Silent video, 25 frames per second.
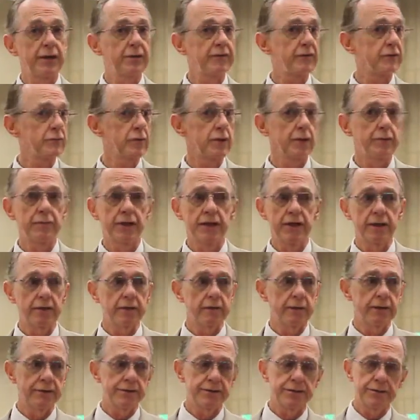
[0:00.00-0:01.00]
have to worry about
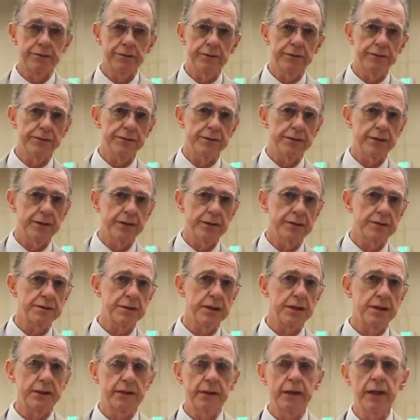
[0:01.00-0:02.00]
insurance and things
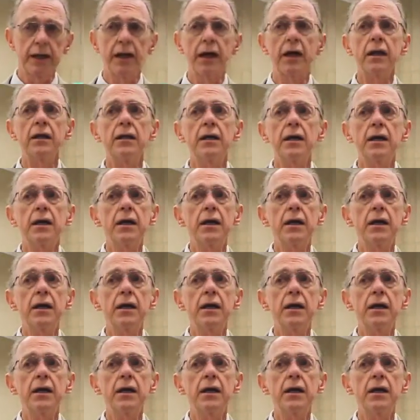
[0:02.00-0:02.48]
like that.